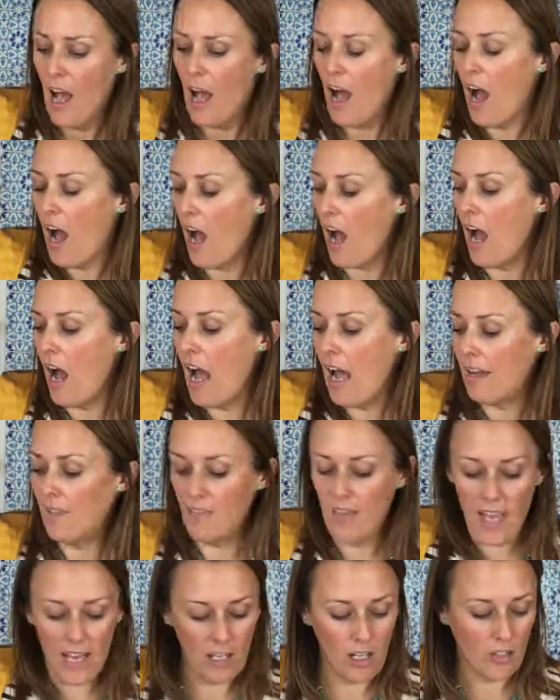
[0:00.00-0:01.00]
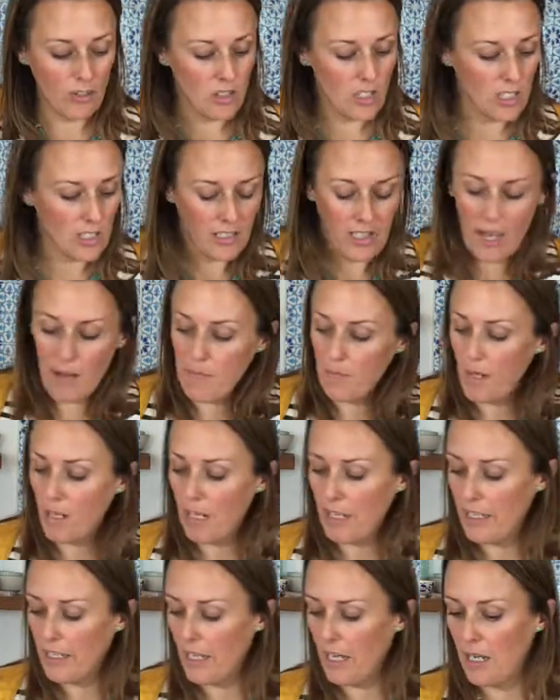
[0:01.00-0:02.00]
And then I'll just get
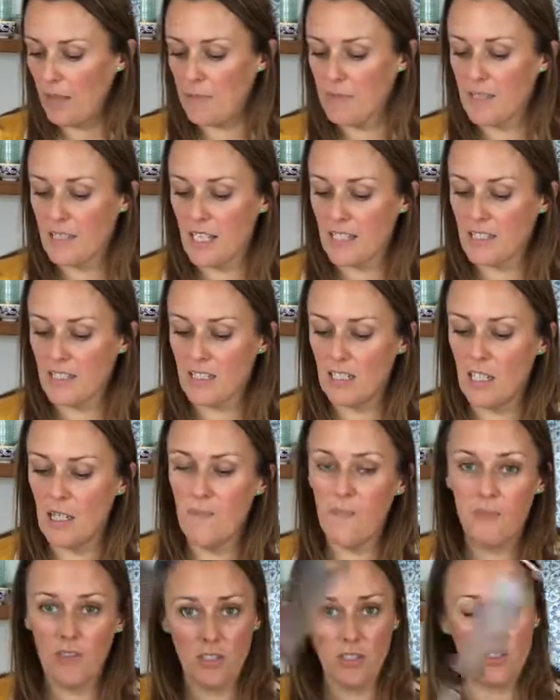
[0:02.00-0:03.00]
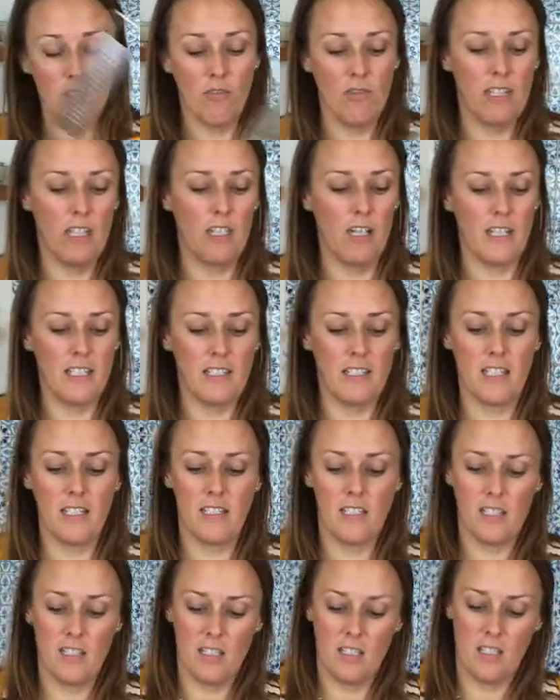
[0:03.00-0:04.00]
my zester. This is a really nice
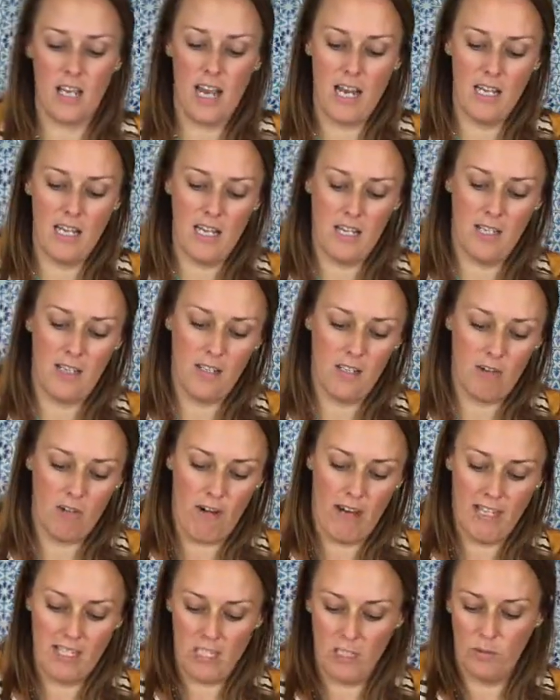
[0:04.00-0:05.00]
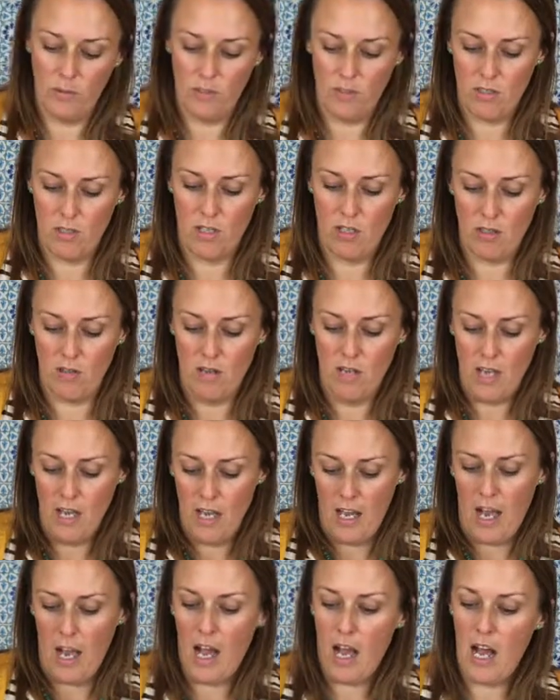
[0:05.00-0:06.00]
zester, so any grater will do,
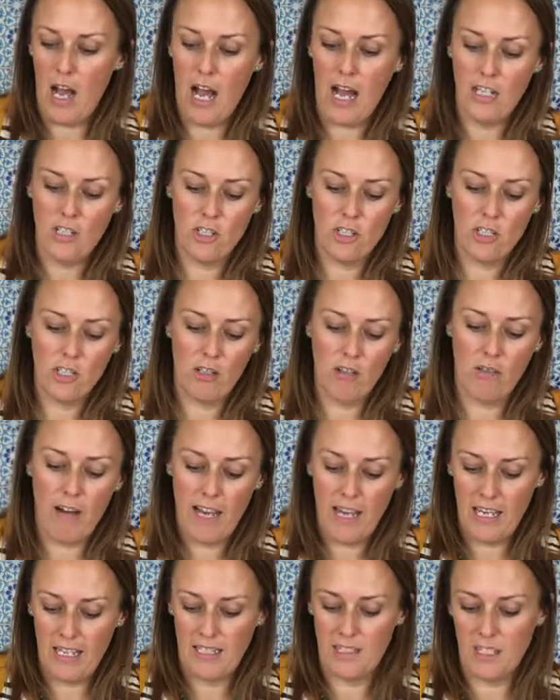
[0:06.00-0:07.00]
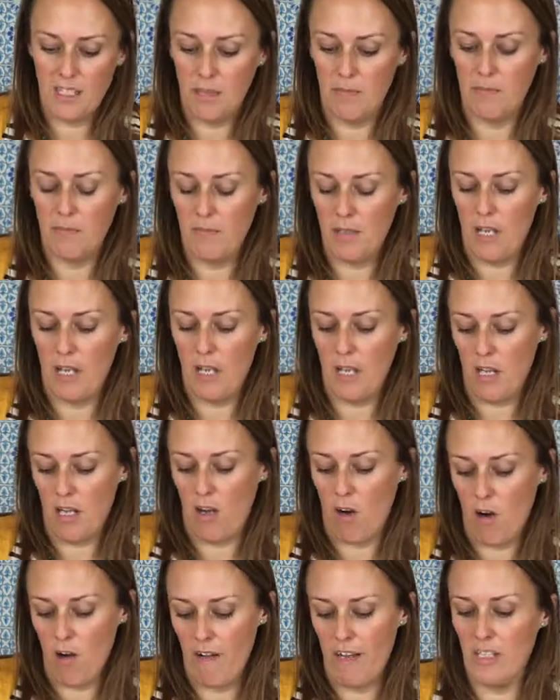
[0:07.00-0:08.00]
and just grate in some
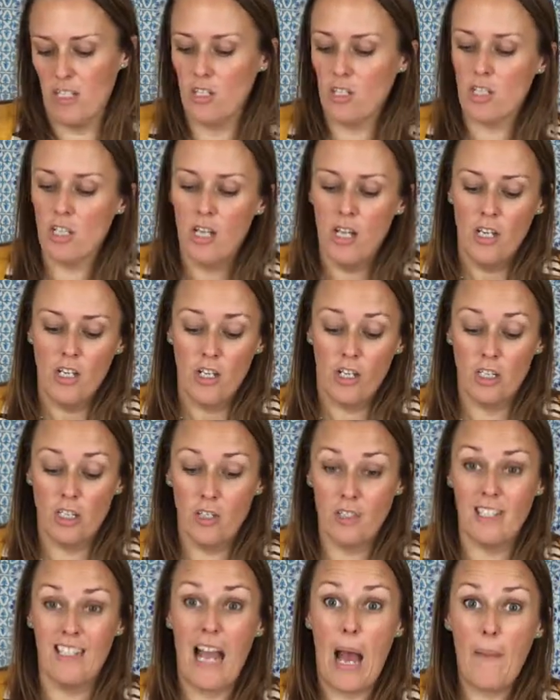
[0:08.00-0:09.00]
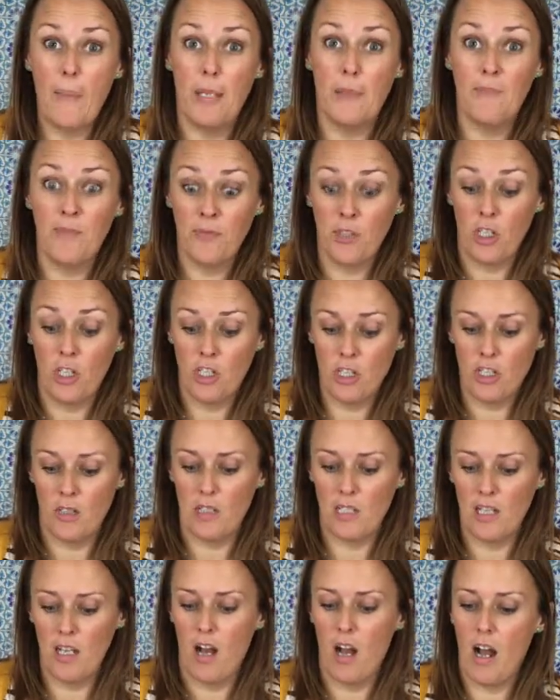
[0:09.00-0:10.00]
orange. You could use lemon, could use
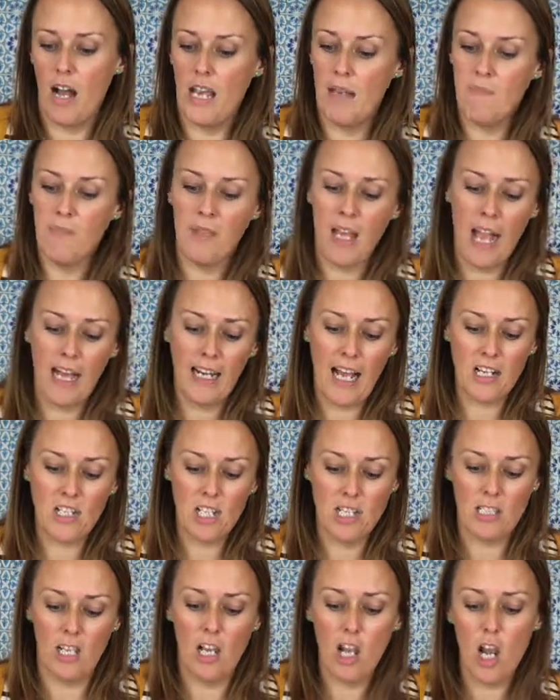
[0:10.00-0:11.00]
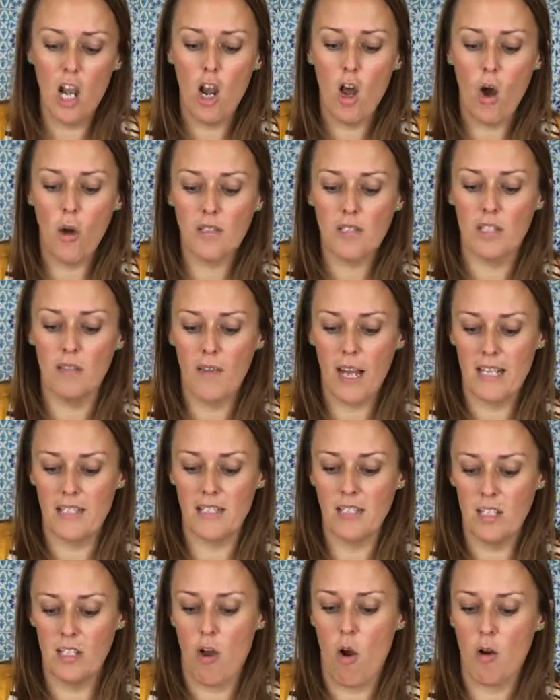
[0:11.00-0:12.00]
lime, and actually there's a lot of
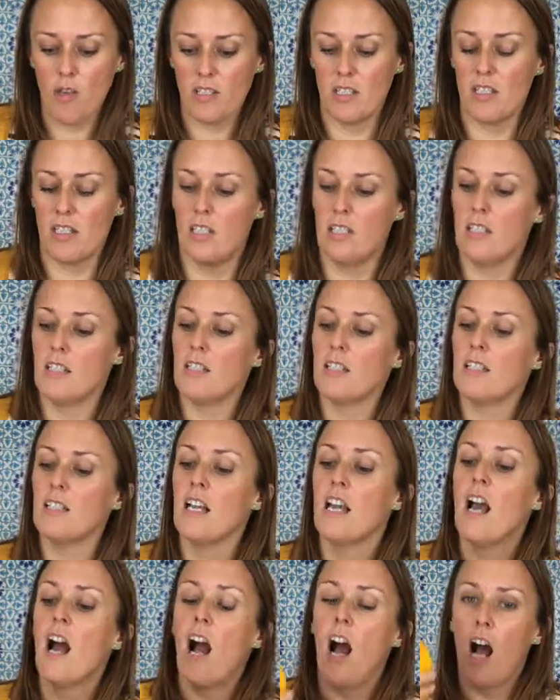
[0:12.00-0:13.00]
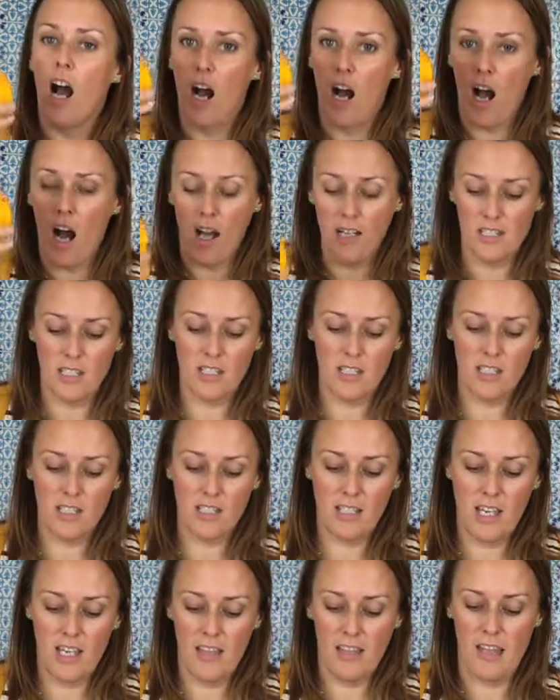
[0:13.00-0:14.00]
antioxidants under the
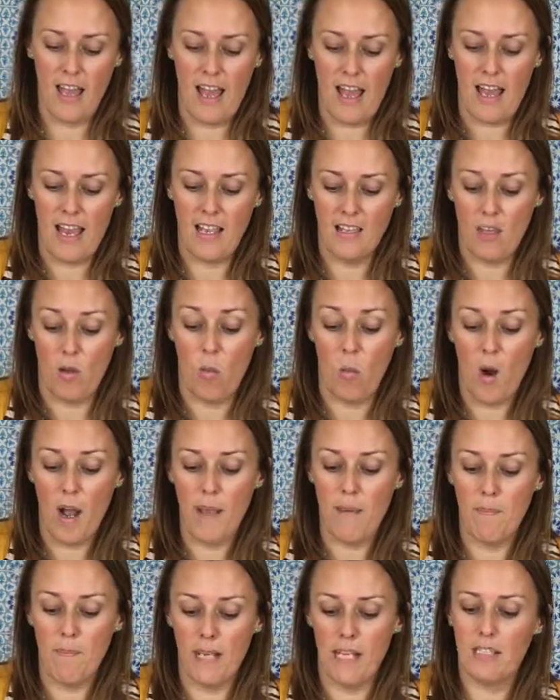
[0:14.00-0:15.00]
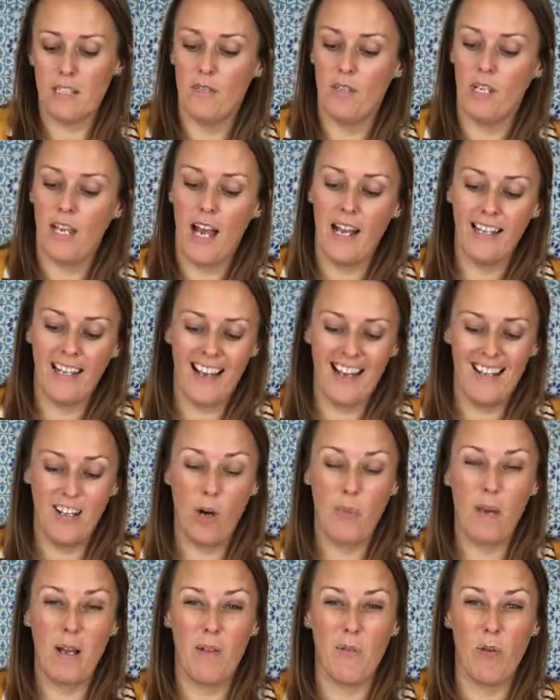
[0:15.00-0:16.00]
skin there in the white bits, if you can get a
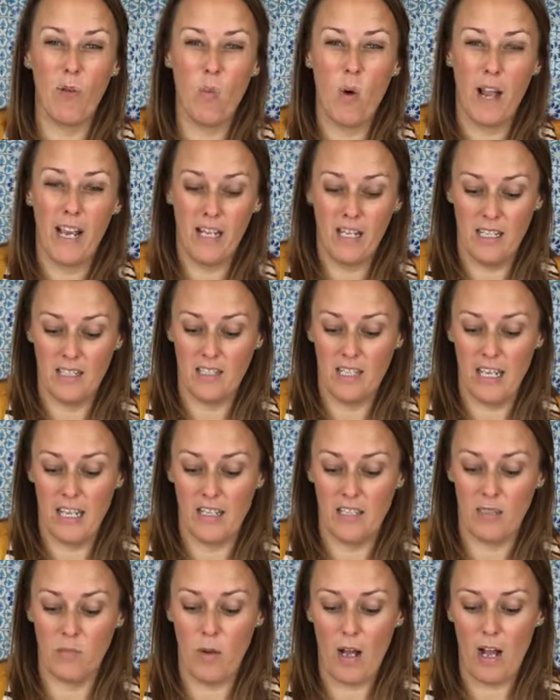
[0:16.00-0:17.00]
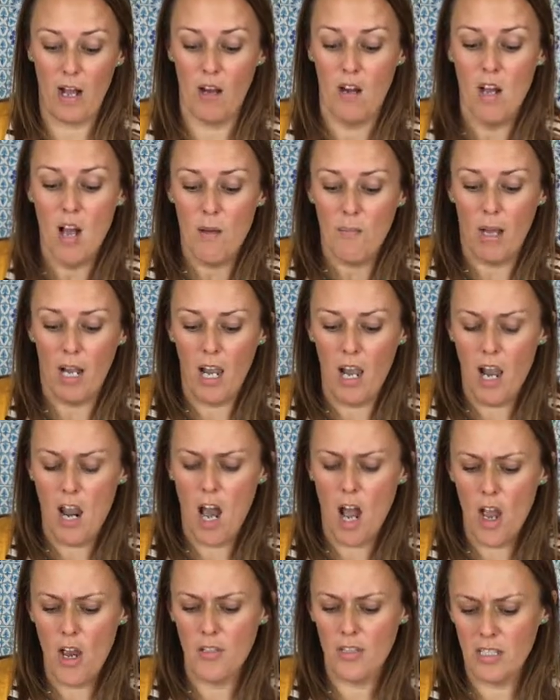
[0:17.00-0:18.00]
little bit of the whiteness in as well, but
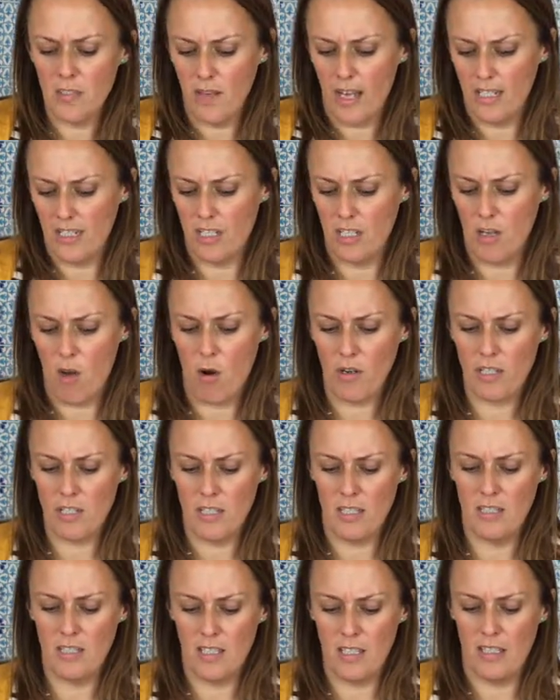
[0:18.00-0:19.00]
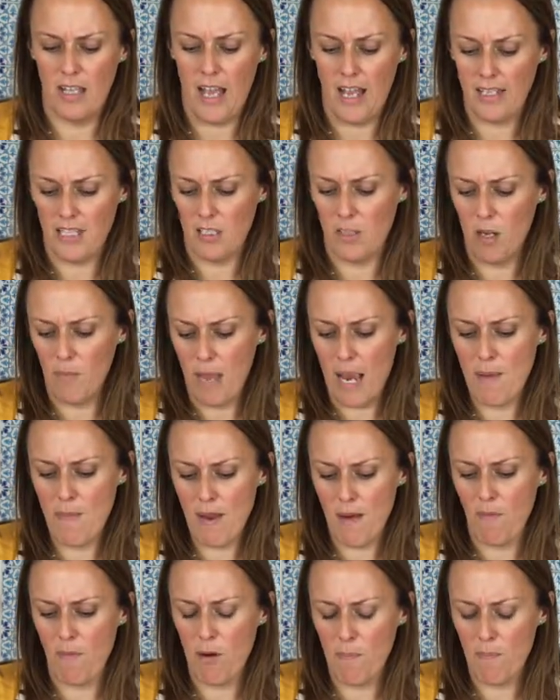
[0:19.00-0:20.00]
loads of antioxidants in there. So I'm
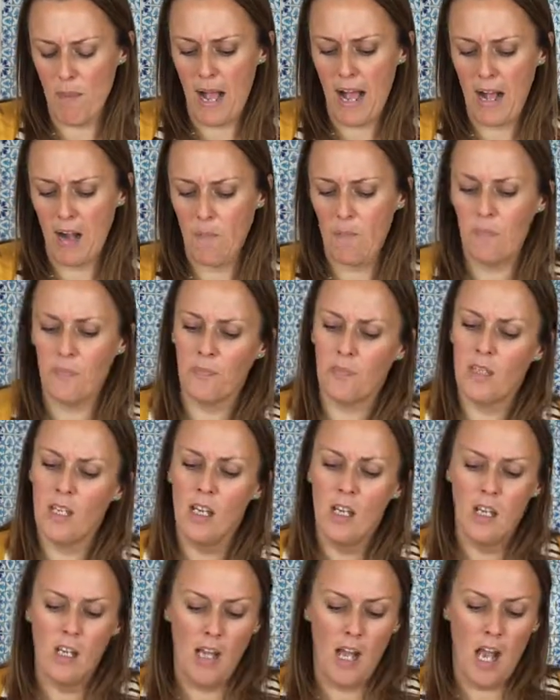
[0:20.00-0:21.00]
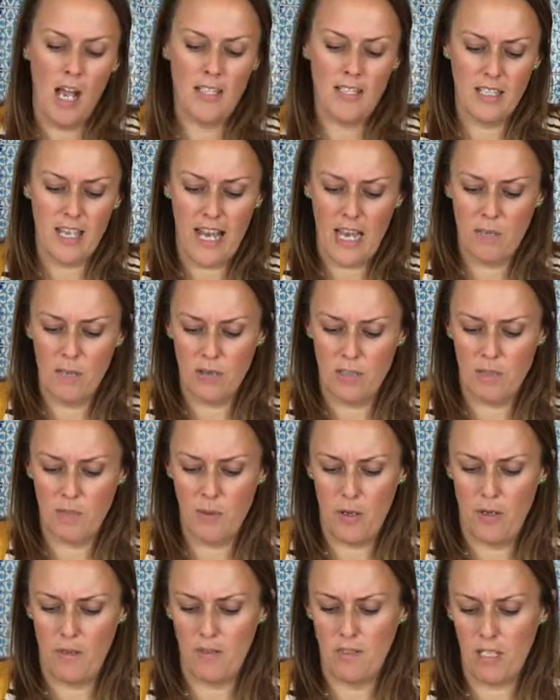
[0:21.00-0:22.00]
aiming for about a
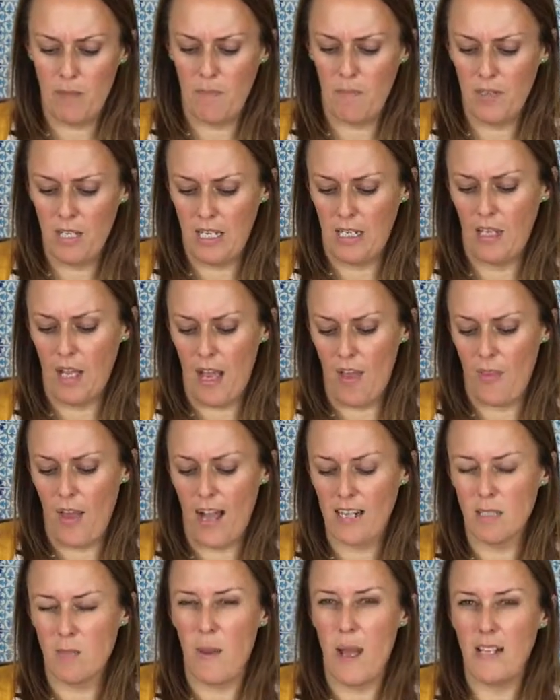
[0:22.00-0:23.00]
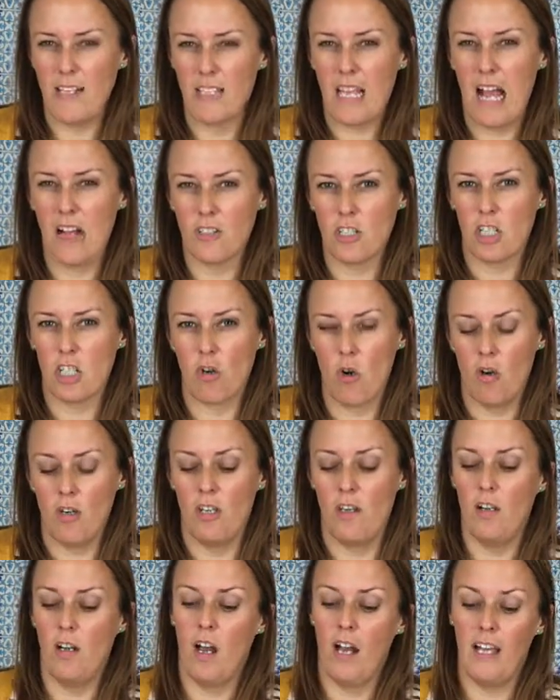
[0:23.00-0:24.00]
tablespoon, something like that, depends how strong
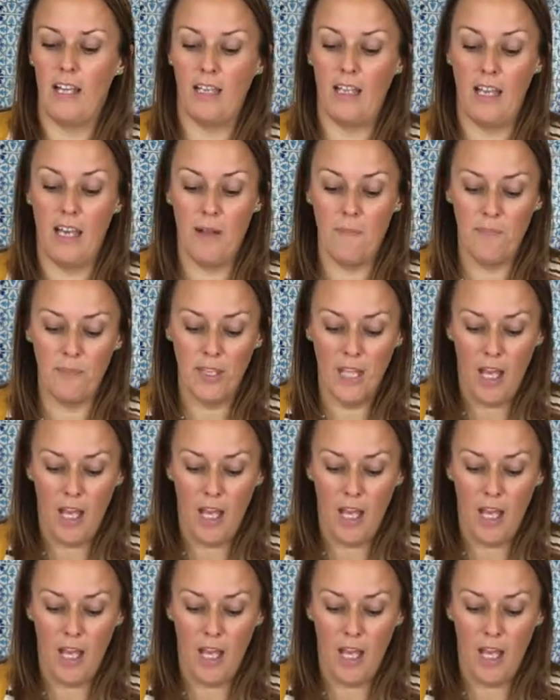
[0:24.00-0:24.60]
you like it.